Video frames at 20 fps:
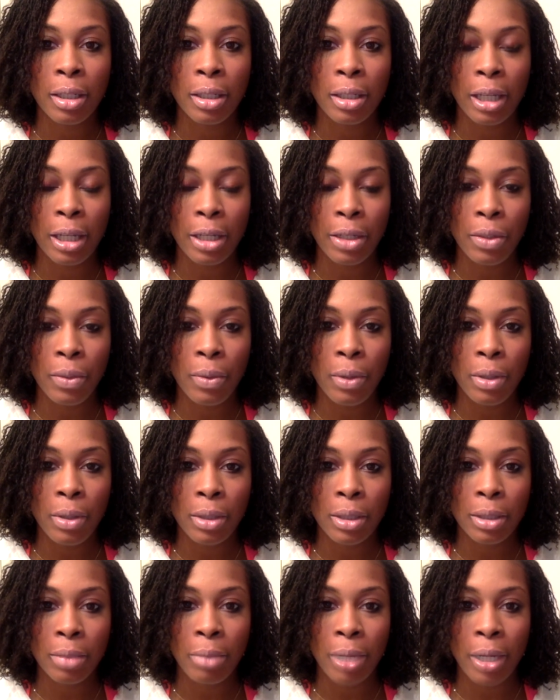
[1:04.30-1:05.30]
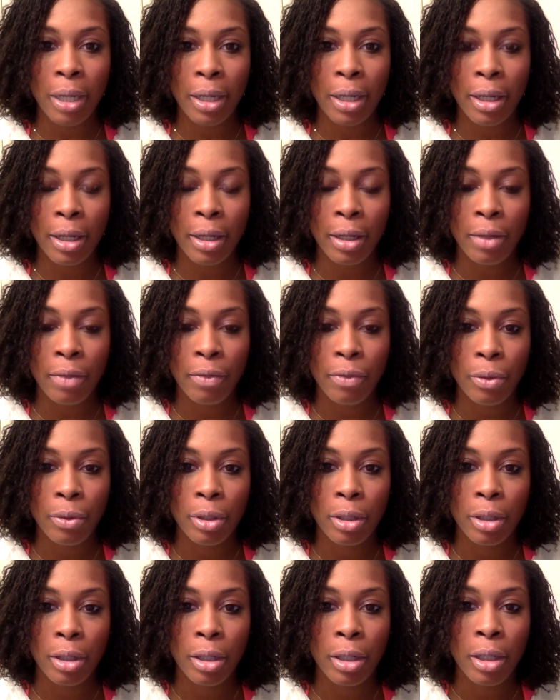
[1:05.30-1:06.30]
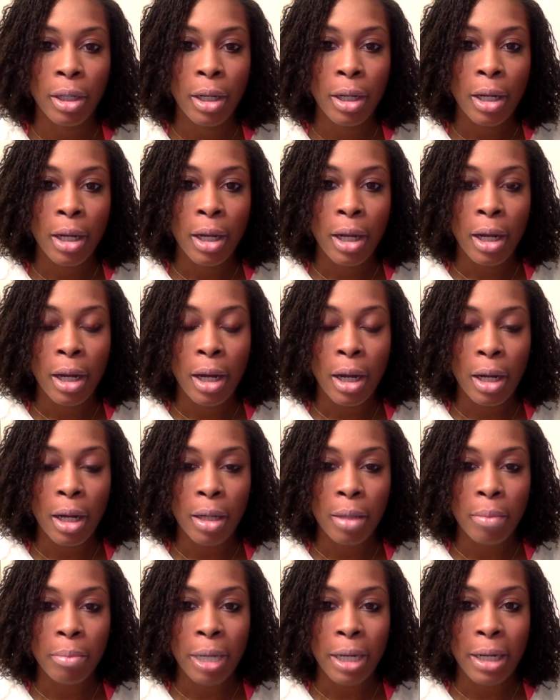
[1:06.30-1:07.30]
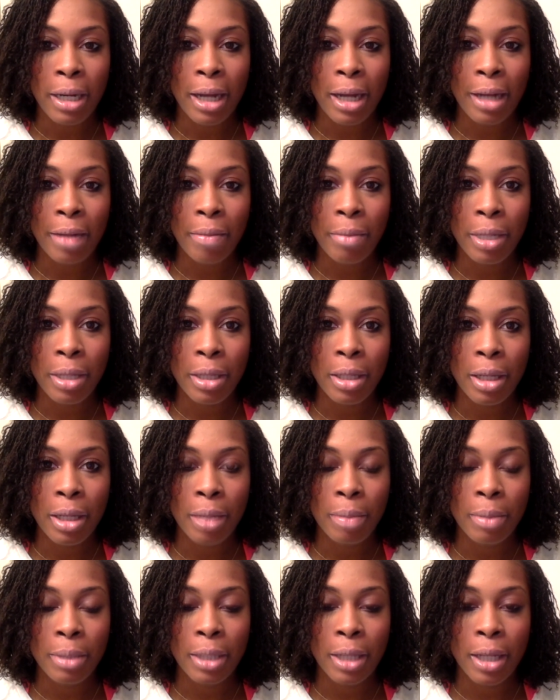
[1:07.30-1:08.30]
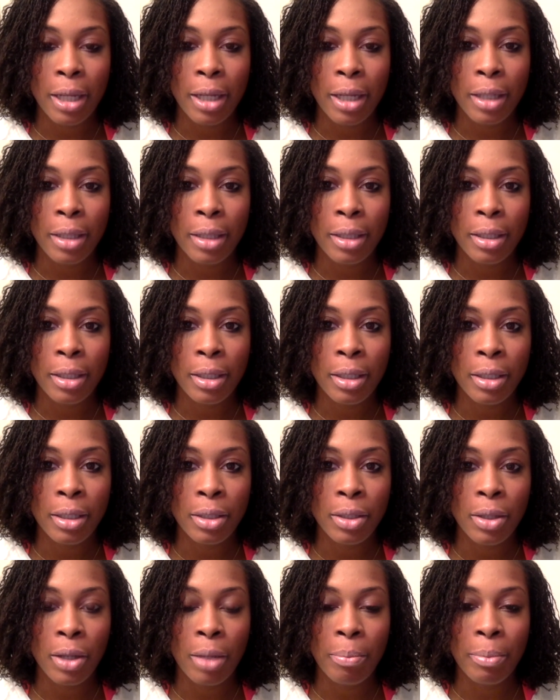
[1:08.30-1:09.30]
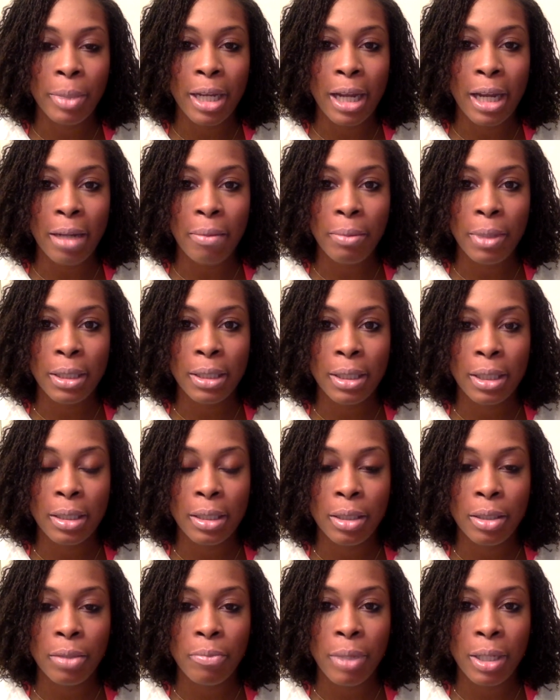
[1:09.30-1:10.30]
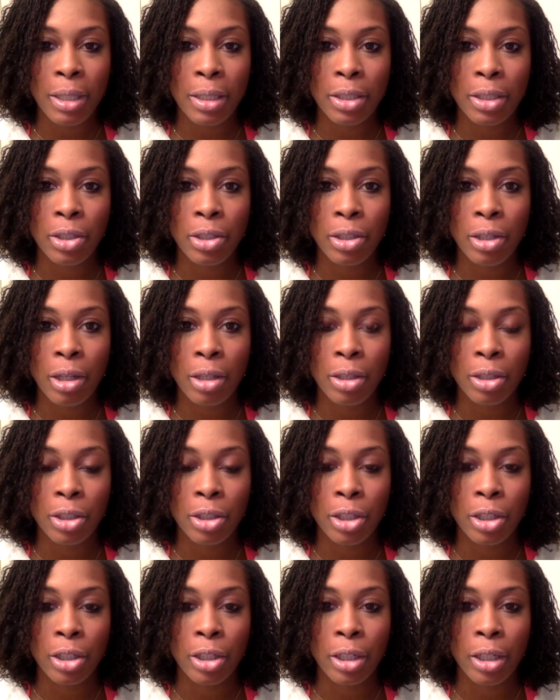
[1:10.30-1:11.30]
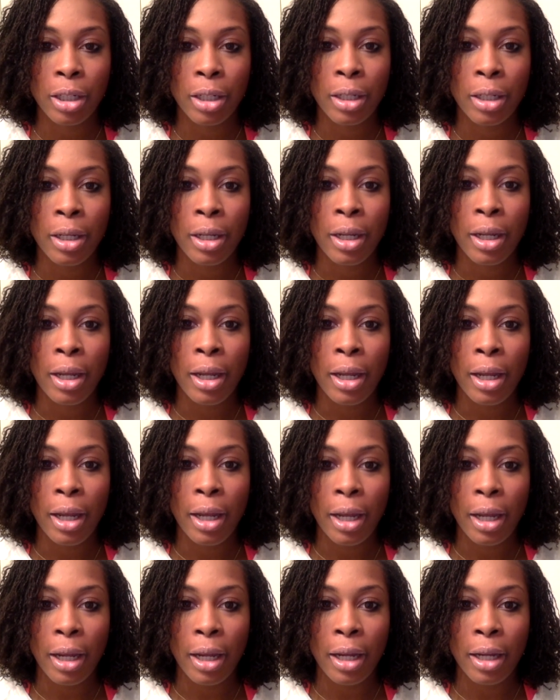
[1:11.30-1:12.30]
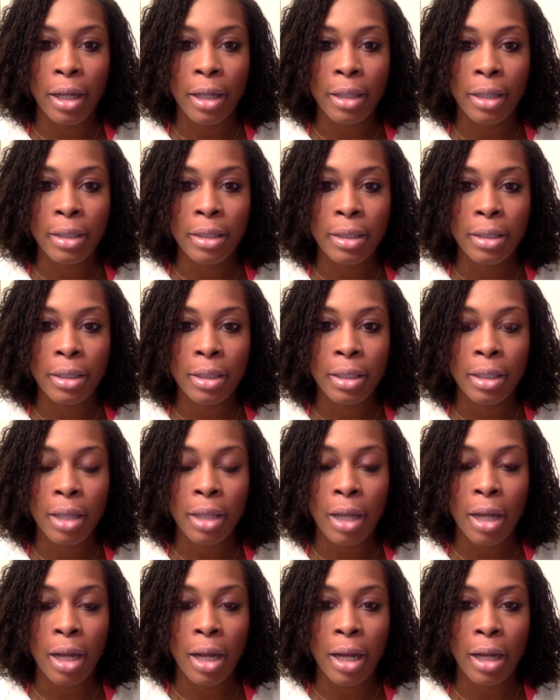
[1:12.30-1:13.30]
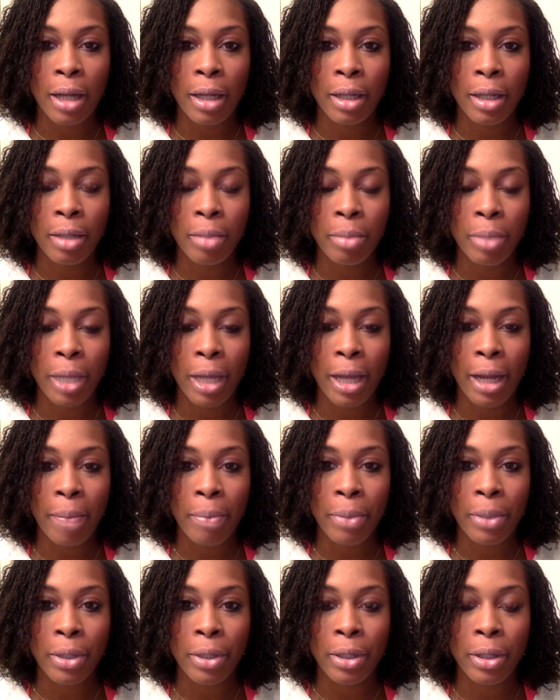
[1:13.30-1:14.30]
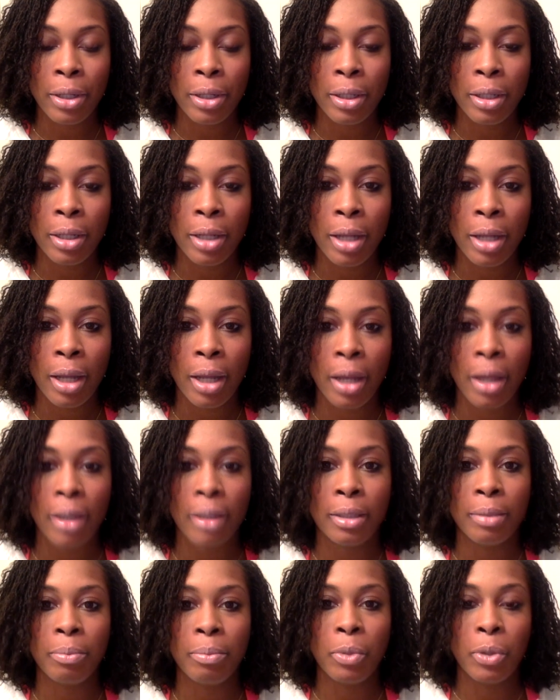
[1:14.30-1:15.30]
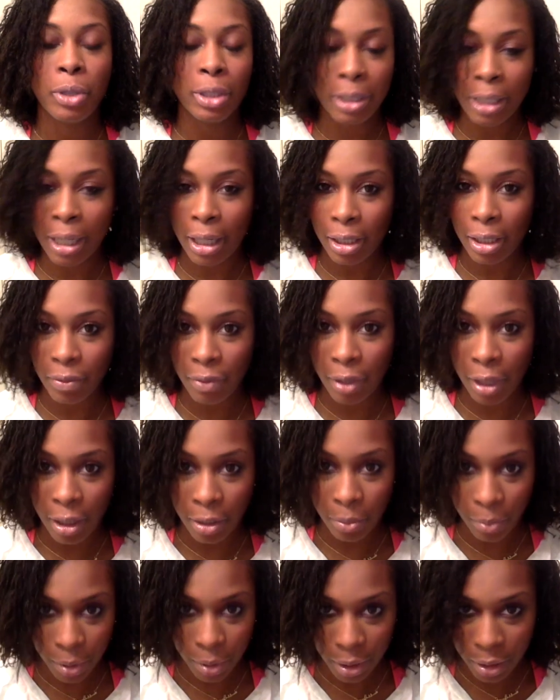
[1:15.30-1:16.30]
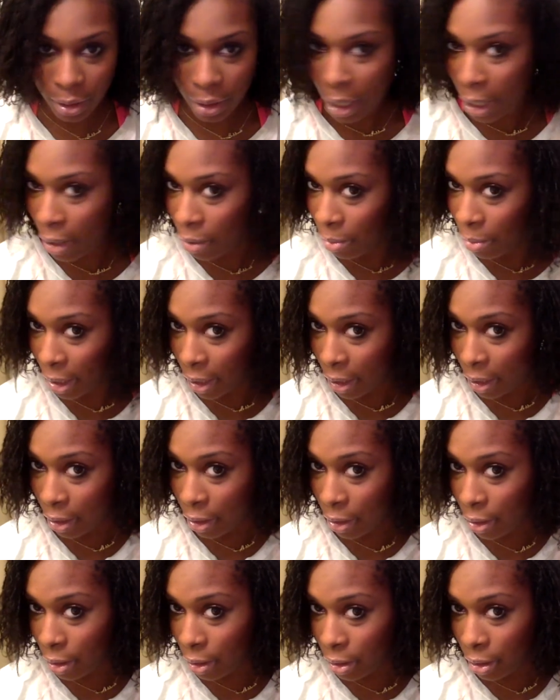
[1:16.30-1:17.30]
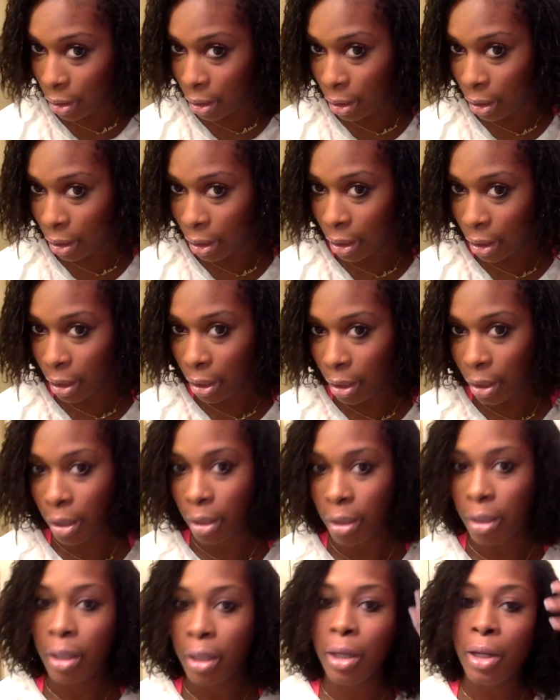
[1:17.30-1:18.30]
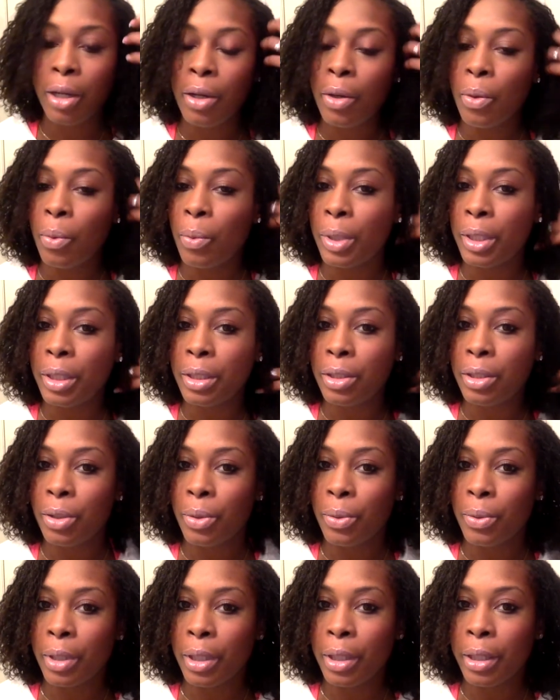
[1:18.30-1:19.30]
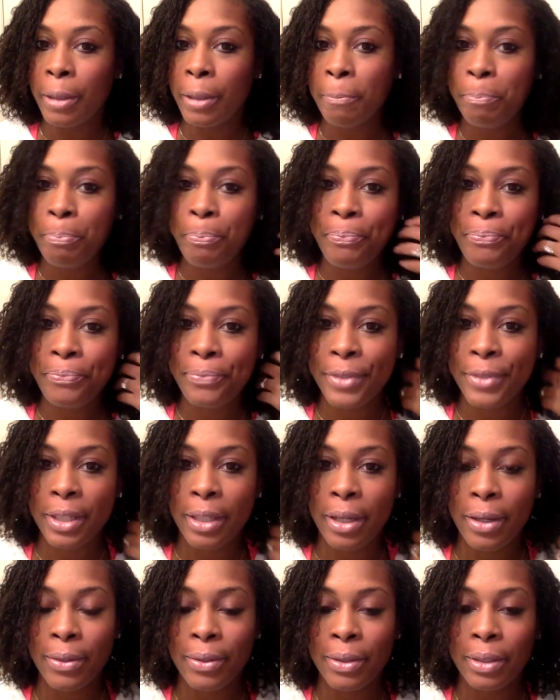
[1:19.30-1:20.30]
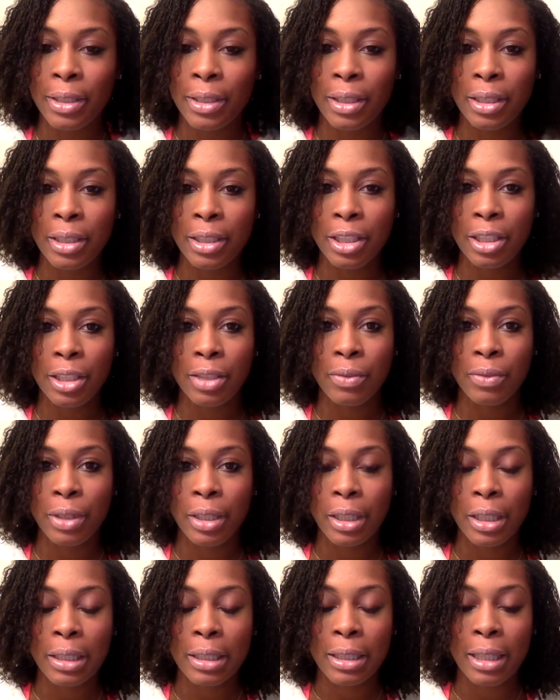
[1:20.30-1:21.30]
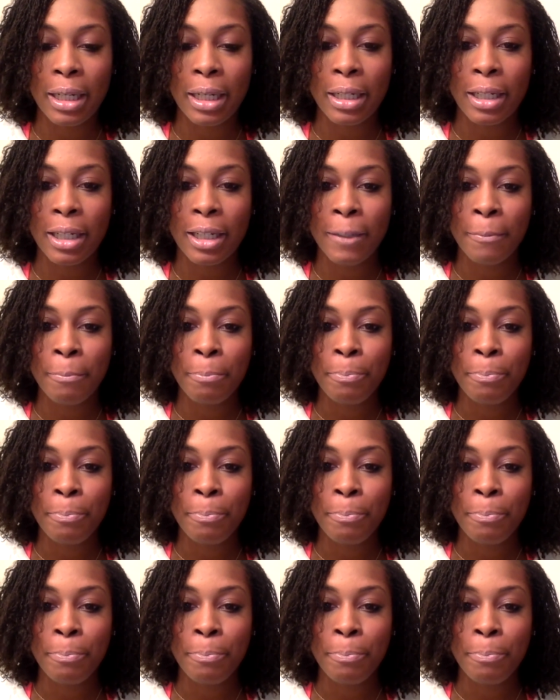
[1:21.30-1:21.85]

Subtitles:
let you all see my hair for my 9-month update. So I'm 9 months into my sister locks journey, and I couldn't be happier and more satisfied with how my hair is looking and what it's doing. So it's just really exciting.